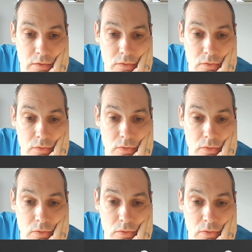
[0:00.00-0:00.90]

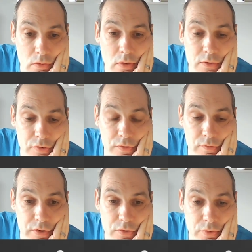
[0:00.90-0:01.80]
or actually
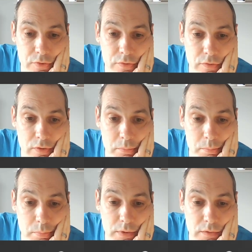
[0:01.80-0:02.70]
three choices. I could
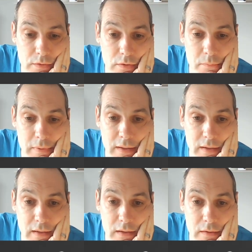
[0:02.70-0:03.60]
bring the knight back
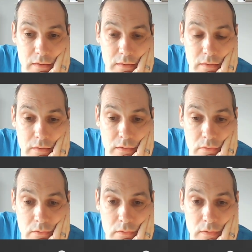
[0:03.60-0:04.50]
here.
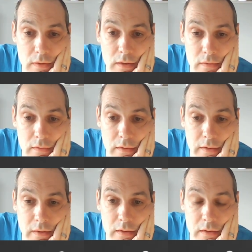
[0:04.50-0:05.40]

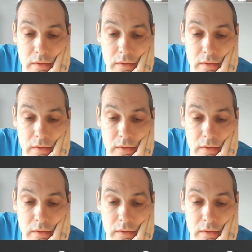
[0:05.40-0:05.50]
There.